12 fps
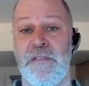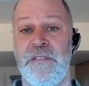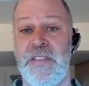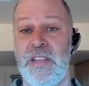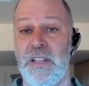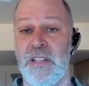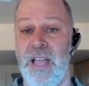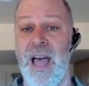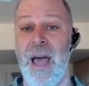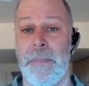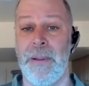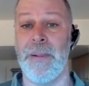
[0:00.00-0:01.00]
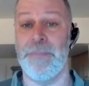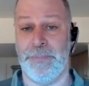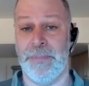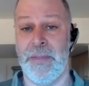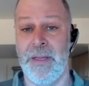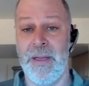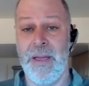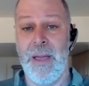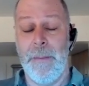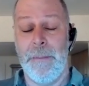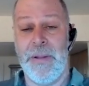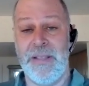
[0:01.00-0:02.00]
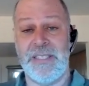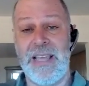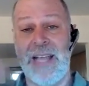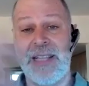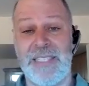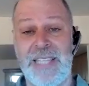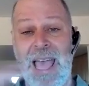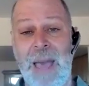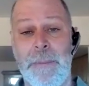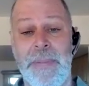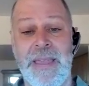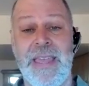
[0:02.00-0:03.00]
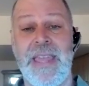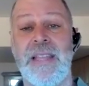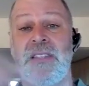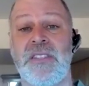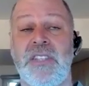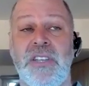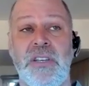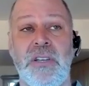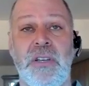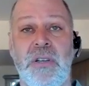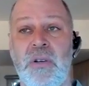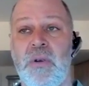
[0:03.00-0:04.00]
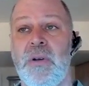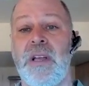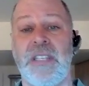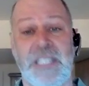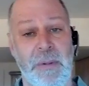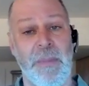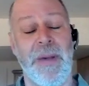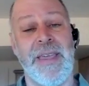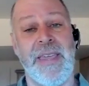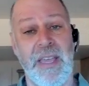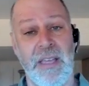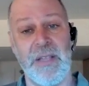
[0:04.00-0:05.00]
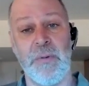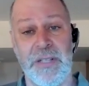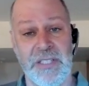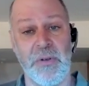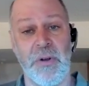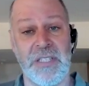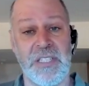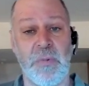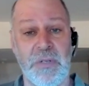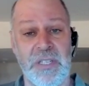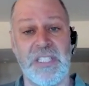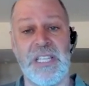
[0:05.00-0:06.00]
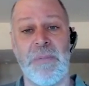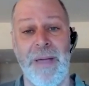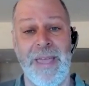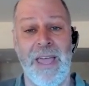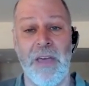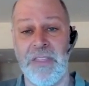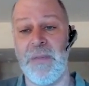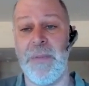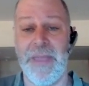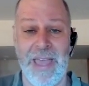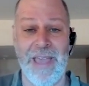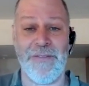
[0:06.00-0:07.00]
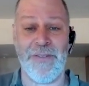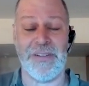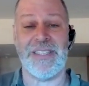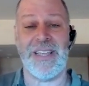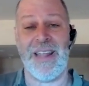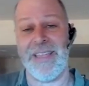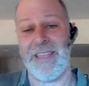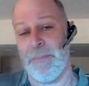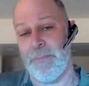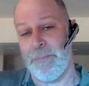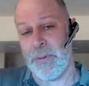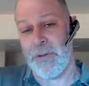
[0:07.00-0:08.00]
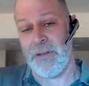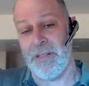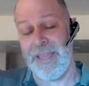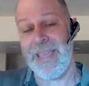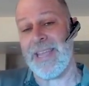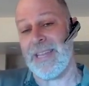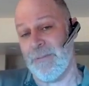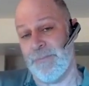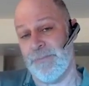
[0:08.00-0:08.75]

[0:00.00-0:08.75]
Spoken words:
filled up. But you see, that's tapping into some of my healing resources, which is some of my healthy behaviors that I could pull in